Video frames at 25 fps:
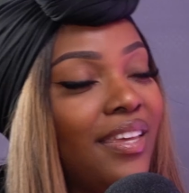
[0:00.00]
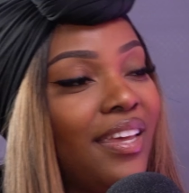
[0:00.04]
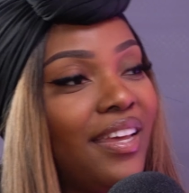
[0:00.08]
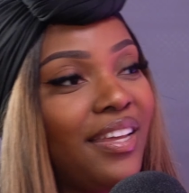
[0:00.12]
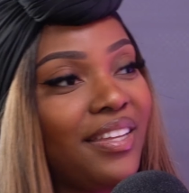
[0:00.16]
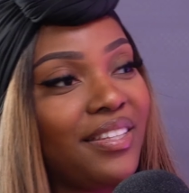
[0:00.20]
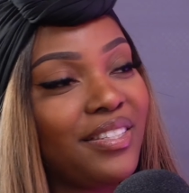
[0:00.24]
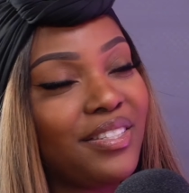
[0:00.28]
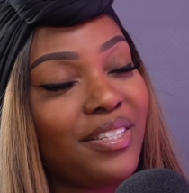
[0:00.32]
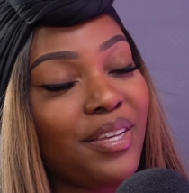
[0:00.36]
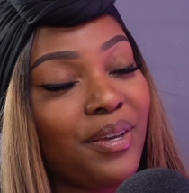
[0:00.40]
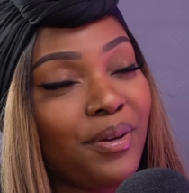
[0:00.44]

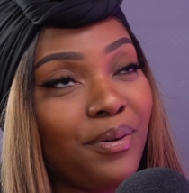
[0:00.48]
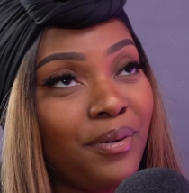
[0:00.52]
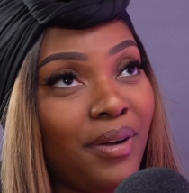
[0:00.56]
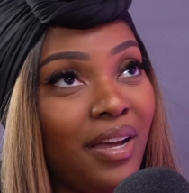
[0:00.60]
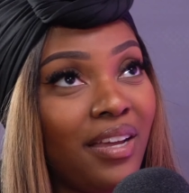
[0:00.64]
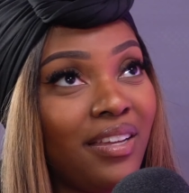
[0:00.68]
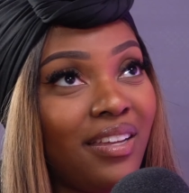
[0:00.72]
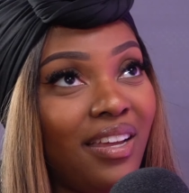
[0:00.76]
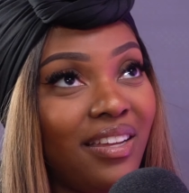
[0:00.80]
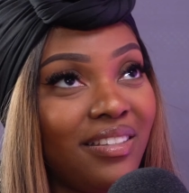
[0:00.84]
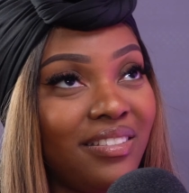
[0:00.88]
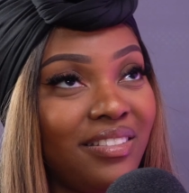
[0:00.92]
Yeah, so
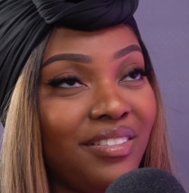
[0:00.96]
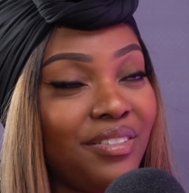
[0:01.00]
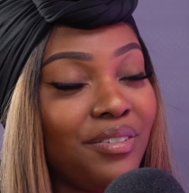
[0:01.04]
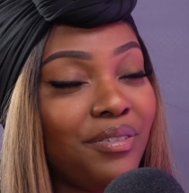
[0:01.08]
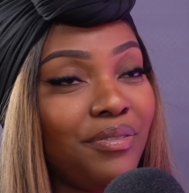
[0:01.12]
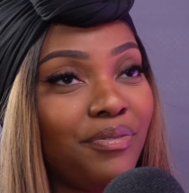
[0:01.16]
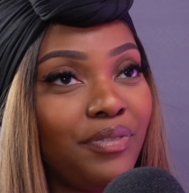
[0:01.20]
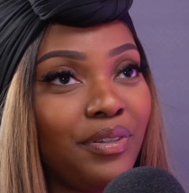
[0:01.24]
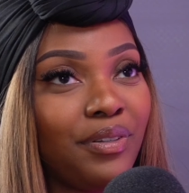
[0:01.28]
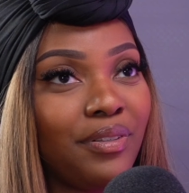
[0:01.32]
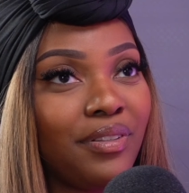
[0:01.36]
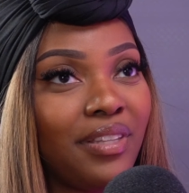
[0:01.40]
I
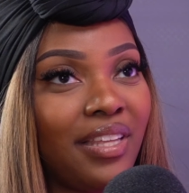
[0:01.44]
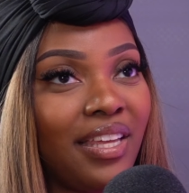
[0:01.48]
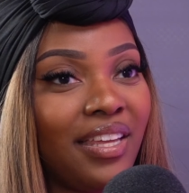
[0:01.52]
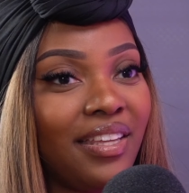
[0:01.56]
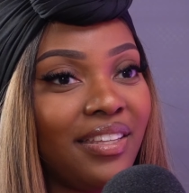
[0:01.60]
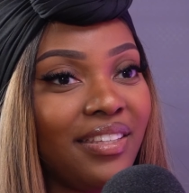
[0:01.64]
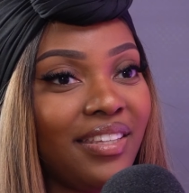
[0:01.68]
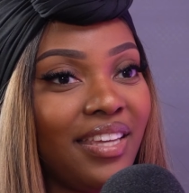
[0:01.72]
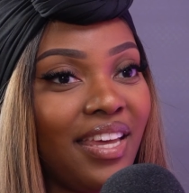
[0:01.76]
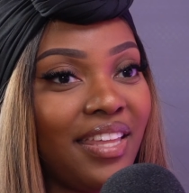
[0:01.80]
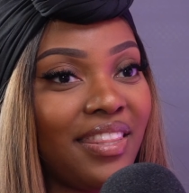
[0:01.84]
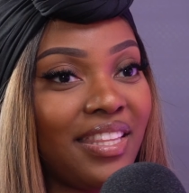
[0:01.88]
do feel
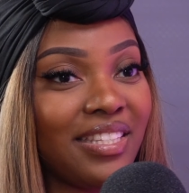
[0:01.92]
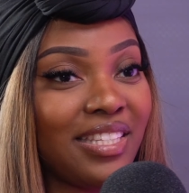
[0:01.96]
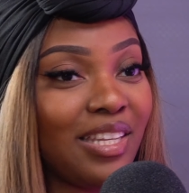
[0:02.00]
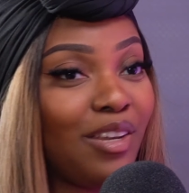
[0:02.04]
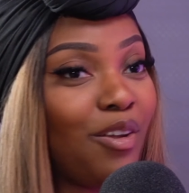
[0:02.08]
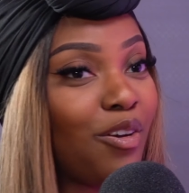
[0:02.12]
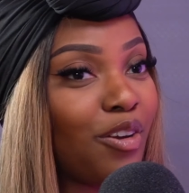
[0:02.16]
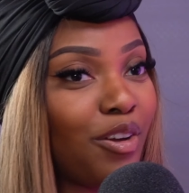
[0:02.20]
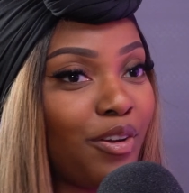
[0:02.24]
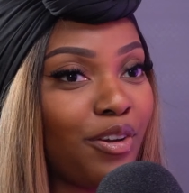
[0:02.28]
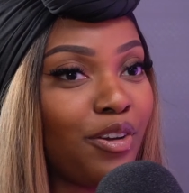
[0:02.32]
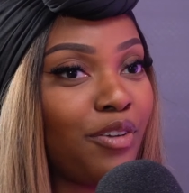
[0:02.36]
that, there's a
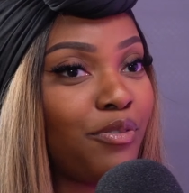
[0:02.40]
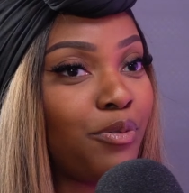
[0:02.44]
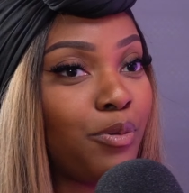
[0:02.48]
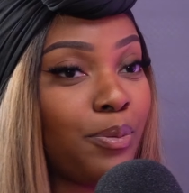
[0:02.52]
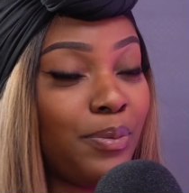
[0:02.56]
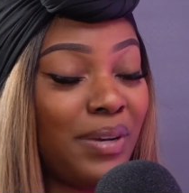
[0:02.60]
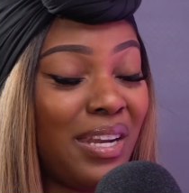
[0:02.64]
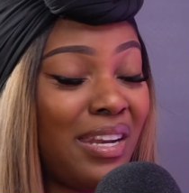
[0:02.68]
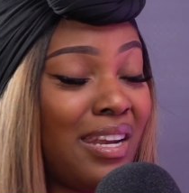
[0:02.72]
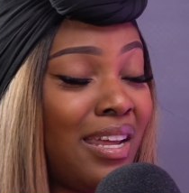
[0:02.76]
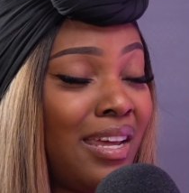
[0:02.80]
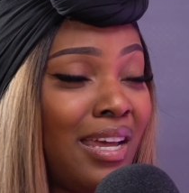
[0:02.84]
lot going on for
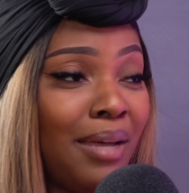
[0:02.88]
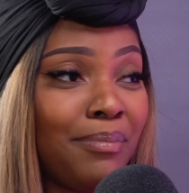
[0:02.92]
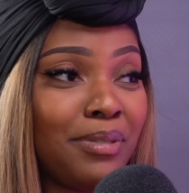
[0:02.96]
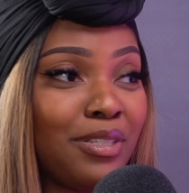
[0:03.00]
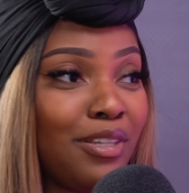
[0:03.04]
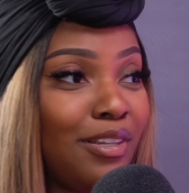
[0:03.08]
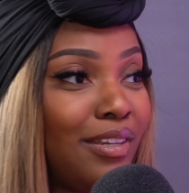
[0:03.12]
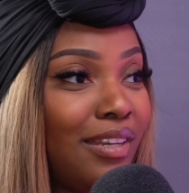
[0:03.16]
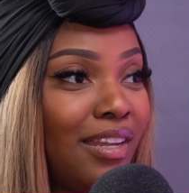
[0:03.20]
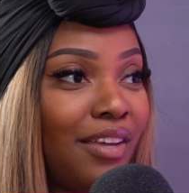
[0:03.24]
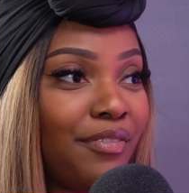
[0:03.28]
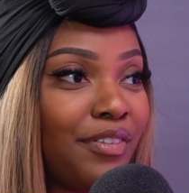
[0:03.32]
women, and I
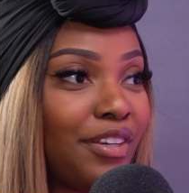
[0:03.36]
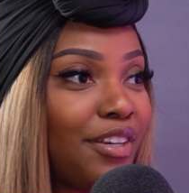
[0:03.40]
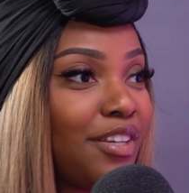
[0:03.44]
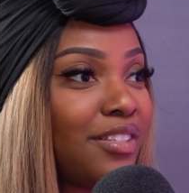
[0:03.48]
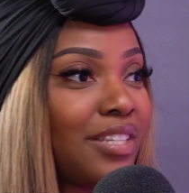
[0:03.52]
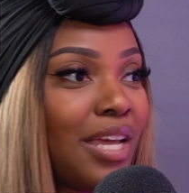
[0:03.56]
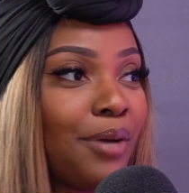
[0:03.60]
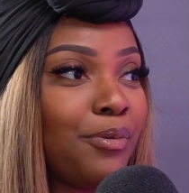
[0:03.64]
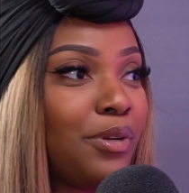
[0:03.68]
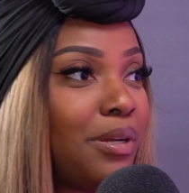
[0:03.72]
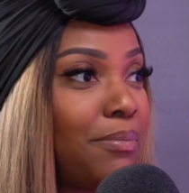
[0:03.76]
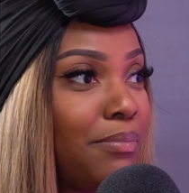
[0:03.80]
absolutely love it,
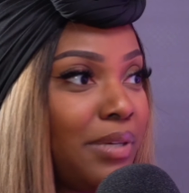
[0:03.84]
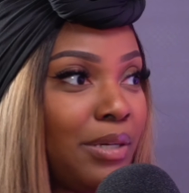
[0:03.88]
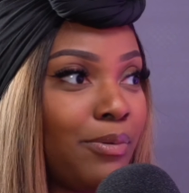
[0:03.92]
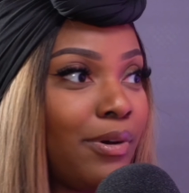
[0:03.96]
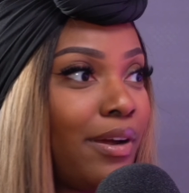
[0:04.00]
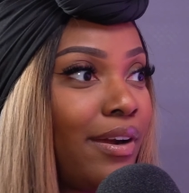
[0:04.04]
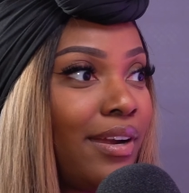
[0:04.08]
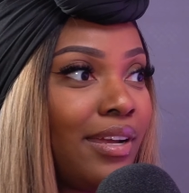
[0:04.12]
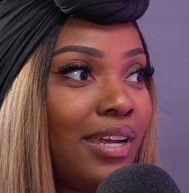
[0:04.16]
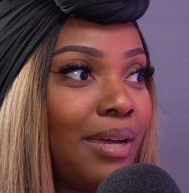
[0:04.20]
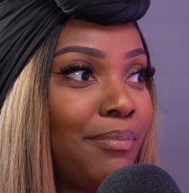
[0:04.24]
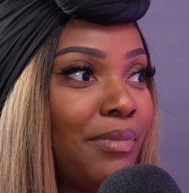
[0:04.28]
because I wouldn't be
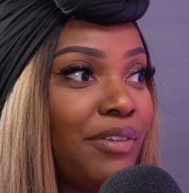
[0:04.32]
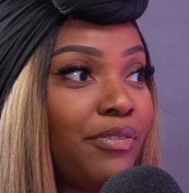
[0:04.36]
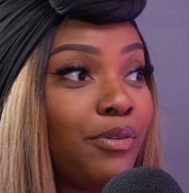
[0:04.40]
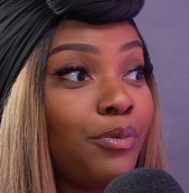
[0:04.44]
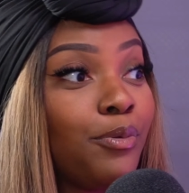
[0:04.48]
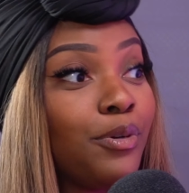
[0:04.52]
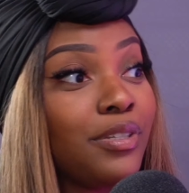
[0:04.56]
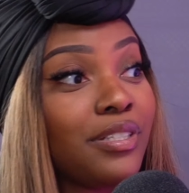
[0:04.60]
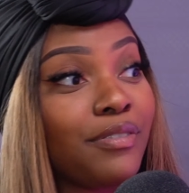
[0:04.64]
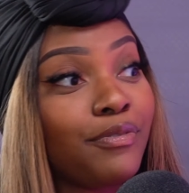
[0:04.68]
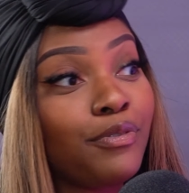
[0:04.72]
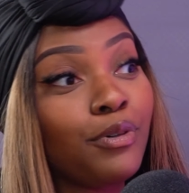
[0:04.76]
where I am if
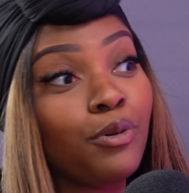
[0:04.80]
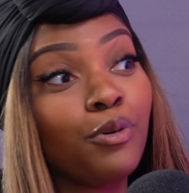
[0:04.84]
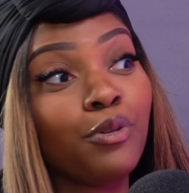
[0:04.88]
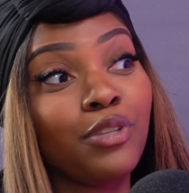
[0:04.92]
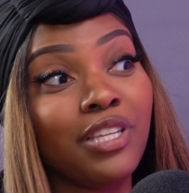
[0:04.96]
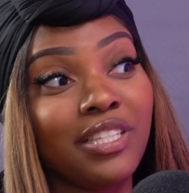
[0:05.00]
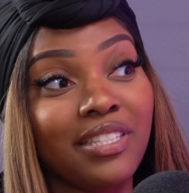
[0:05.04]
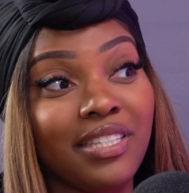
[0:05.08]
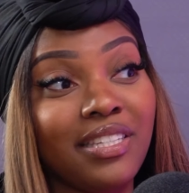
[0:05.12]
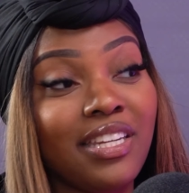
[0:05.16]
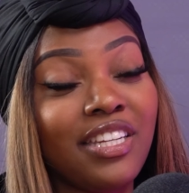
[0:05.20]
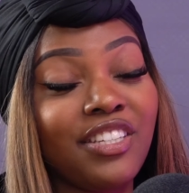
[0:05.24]
it wasn't for all
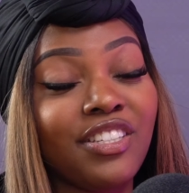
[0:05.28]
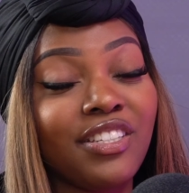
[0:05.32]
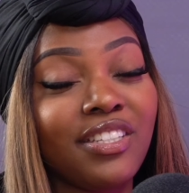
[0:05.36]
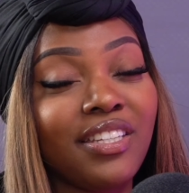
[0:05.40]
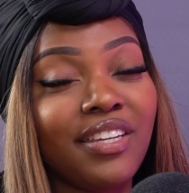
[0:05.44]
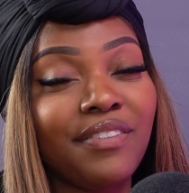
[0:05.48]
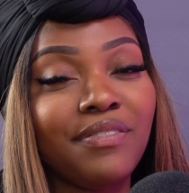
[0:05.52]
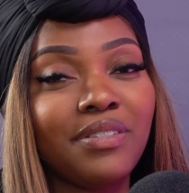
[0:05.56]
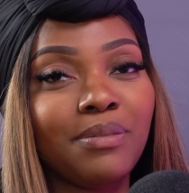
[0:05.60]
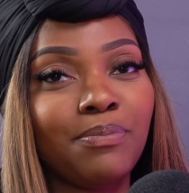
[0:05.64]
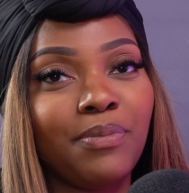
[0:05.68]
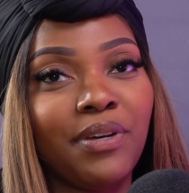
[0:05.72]
these
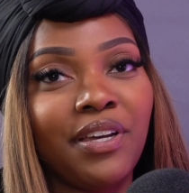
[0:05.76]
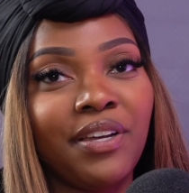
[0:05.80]
initiatives.